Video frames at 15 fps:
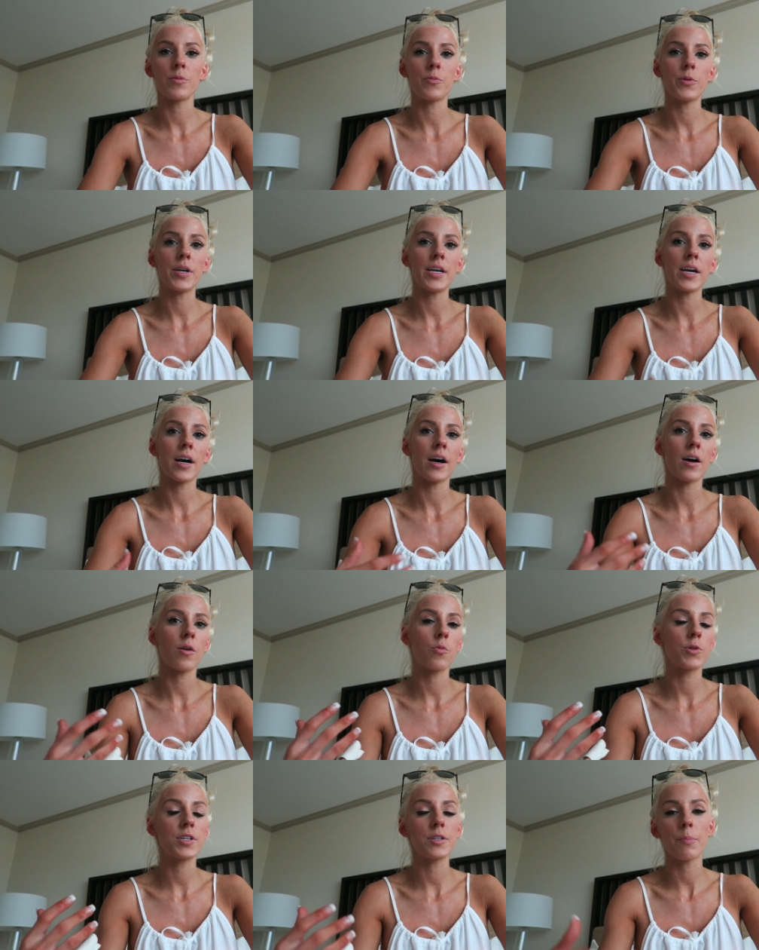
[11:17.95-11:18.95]
We
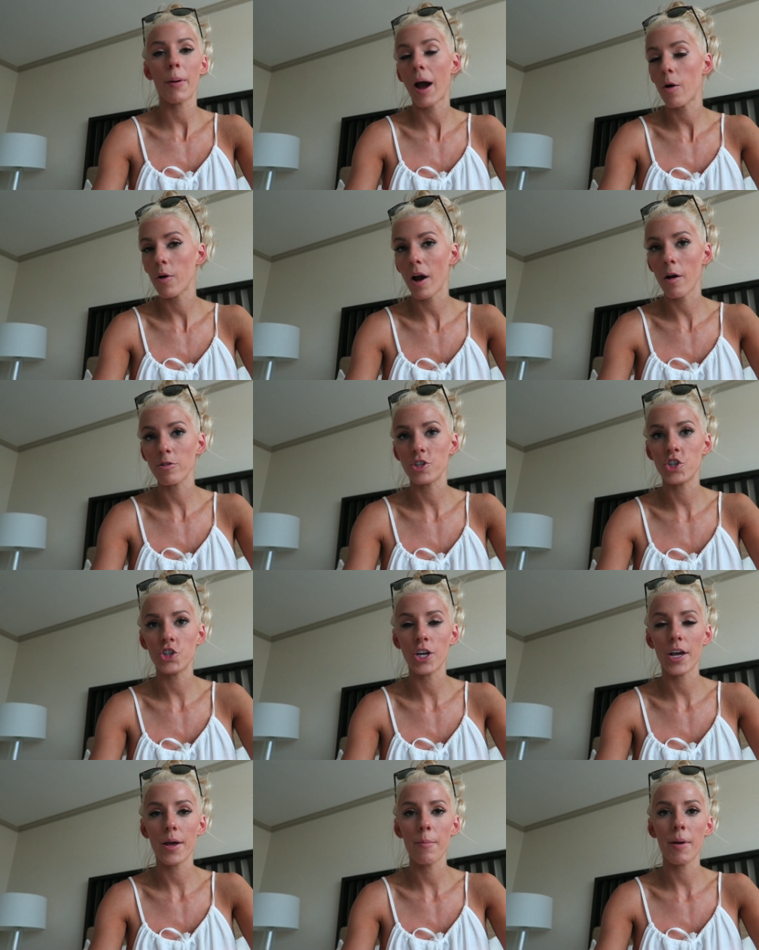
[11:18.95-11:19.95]
uh, went to Powerhouse
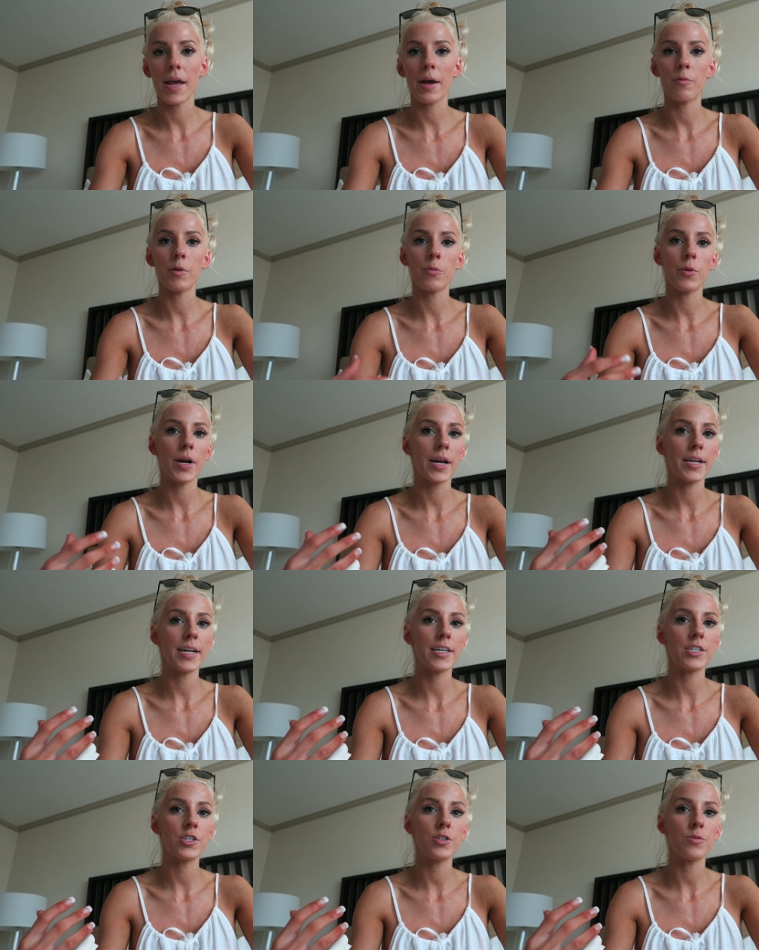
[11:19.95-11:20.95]
Gym and we ran
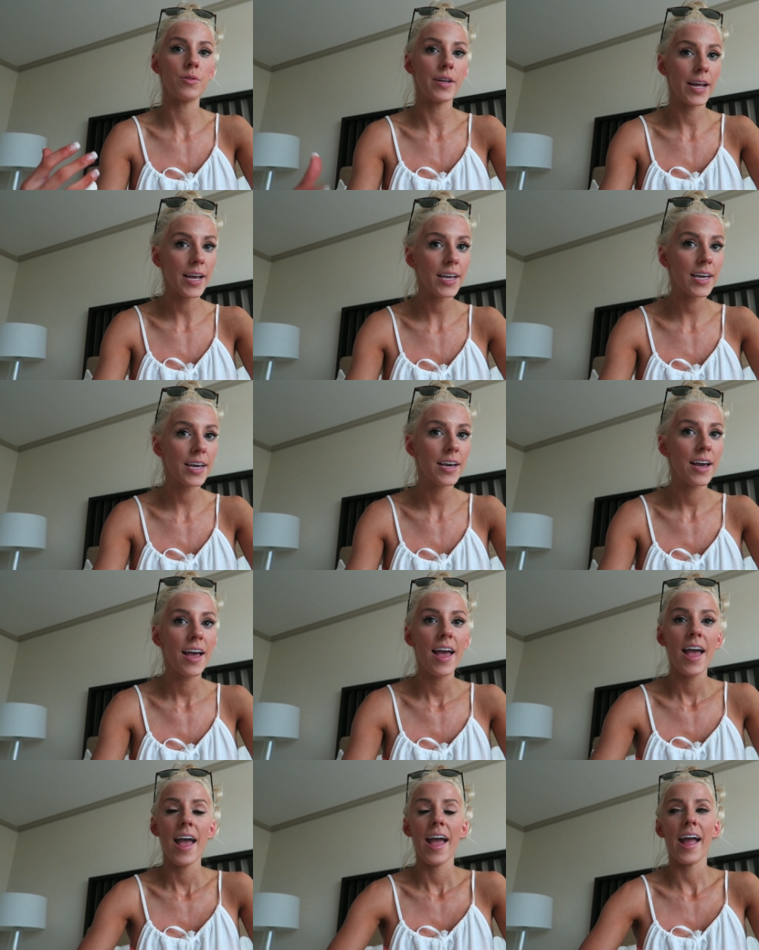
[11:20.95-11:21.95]
into Nick,
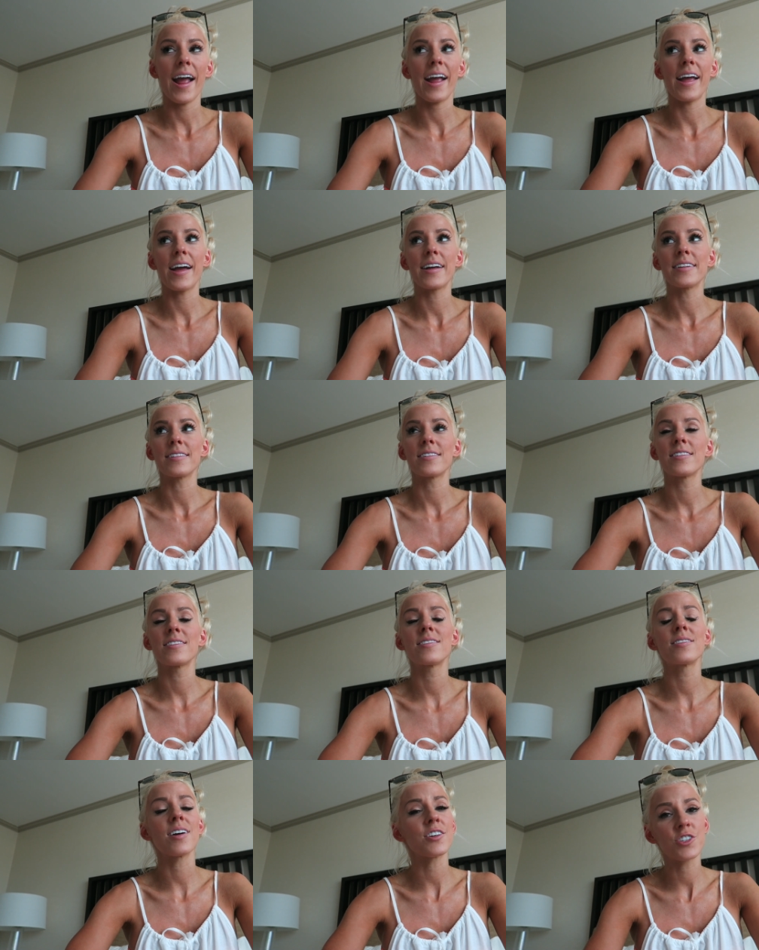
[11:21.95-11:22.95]
and
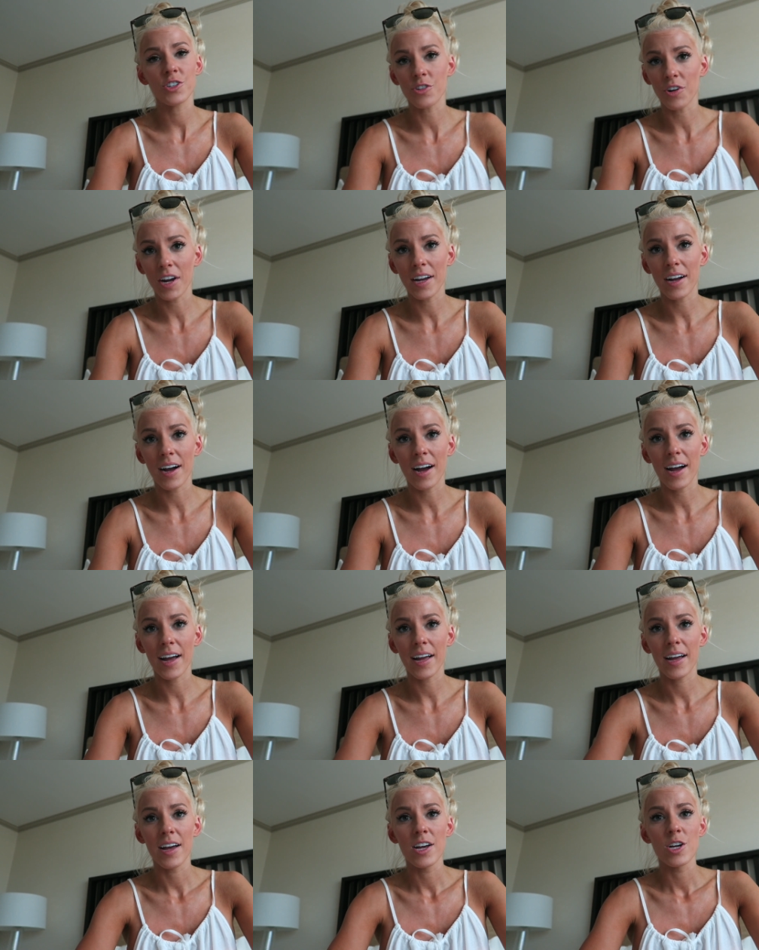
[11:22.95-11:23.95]
such a great
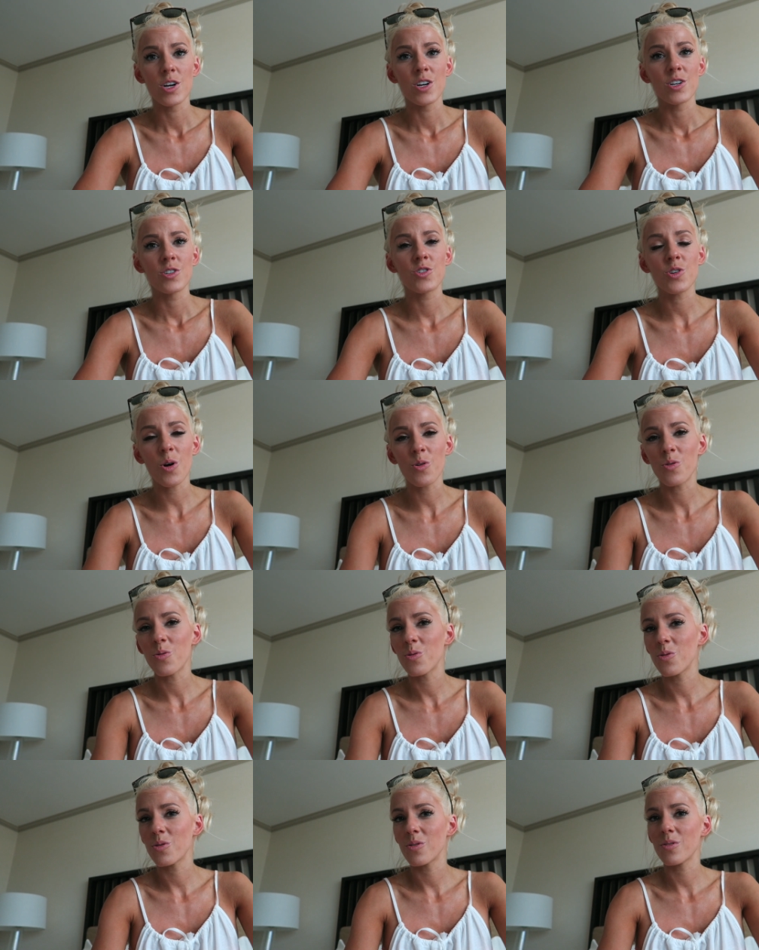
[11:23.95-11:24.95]
guy. So
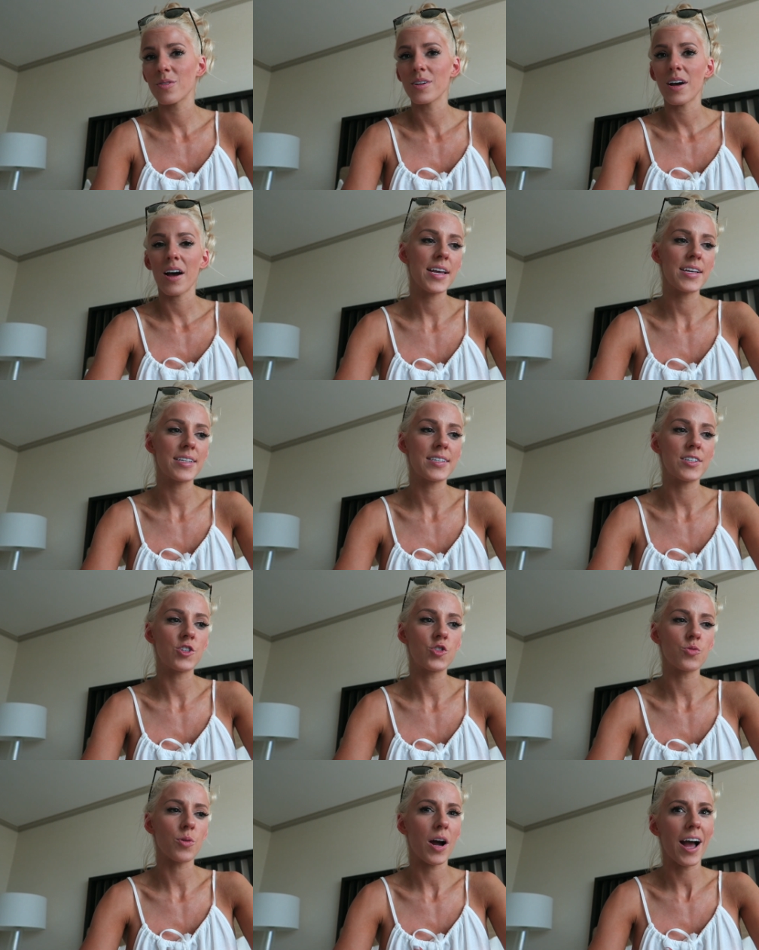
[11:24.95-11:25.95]
cool. His
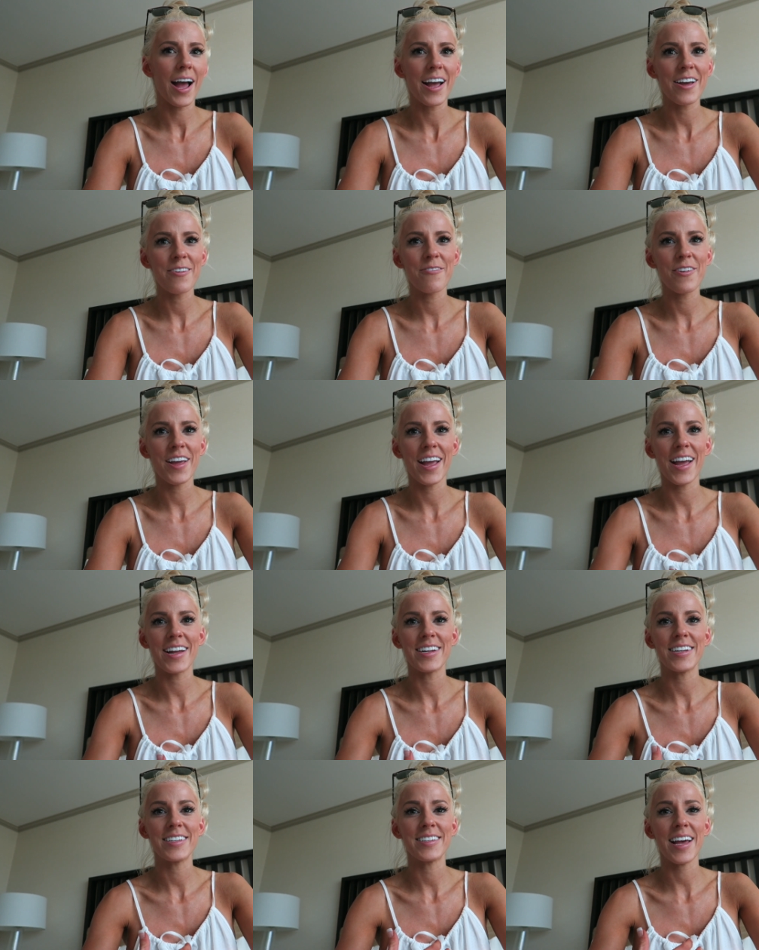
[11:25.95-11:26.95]
drive
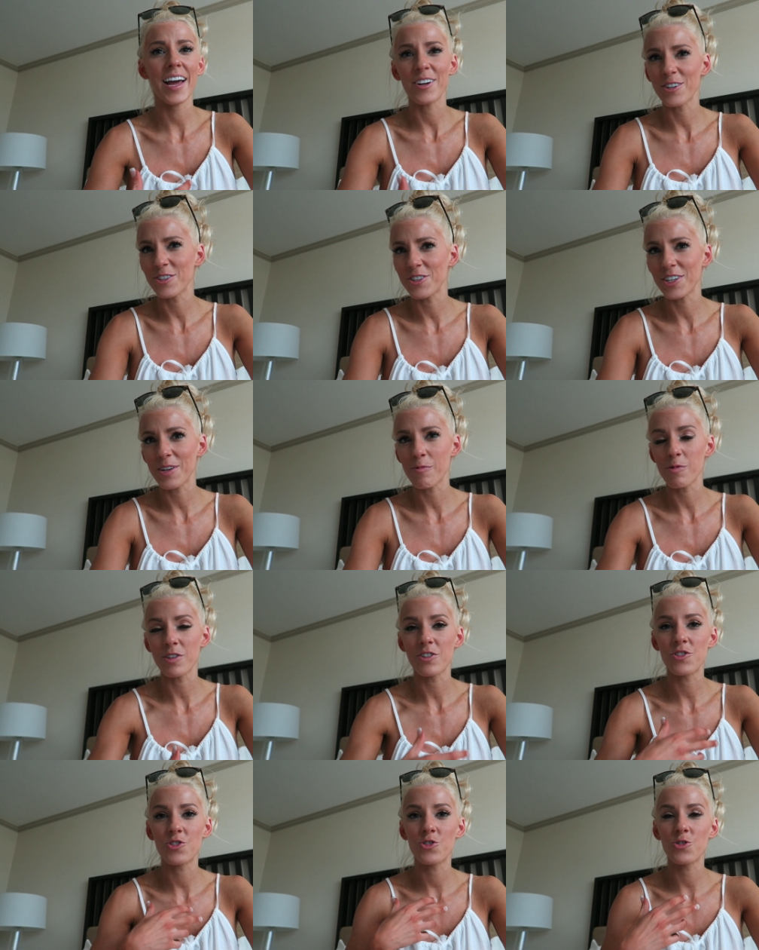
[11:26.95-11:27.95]
and his energy
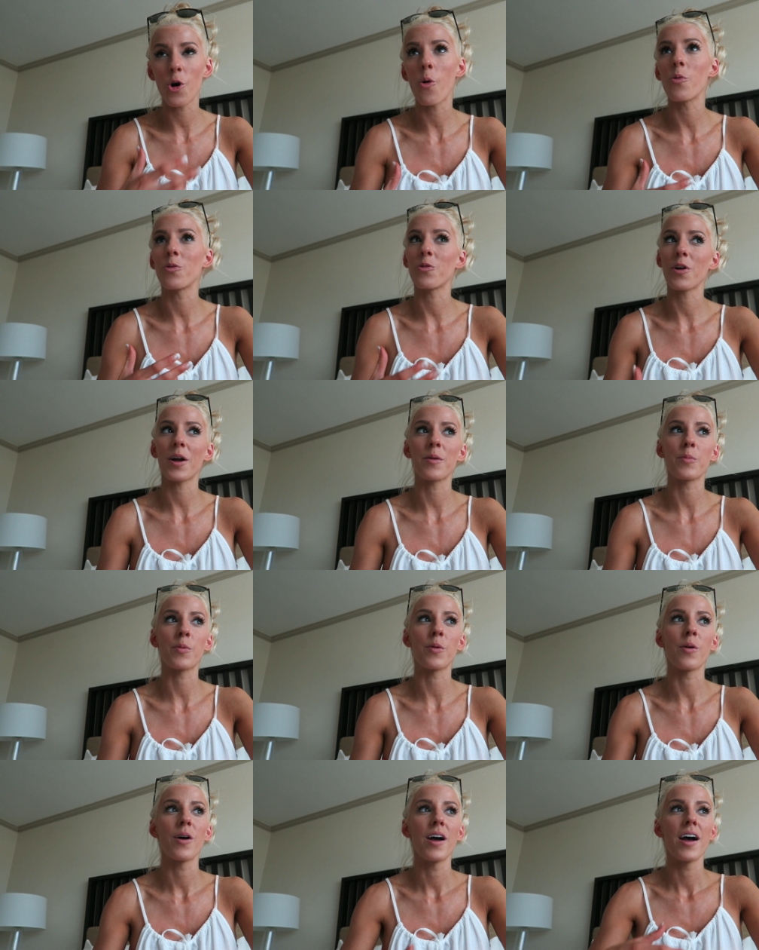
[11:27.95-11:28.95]
was so
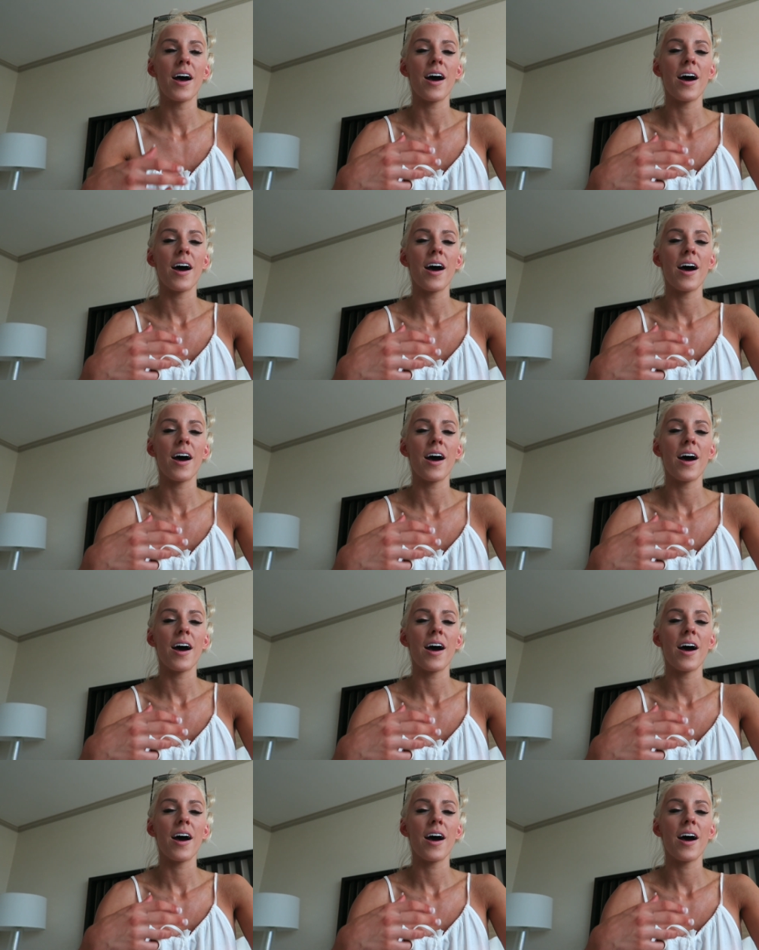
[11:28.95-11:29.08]
incredible.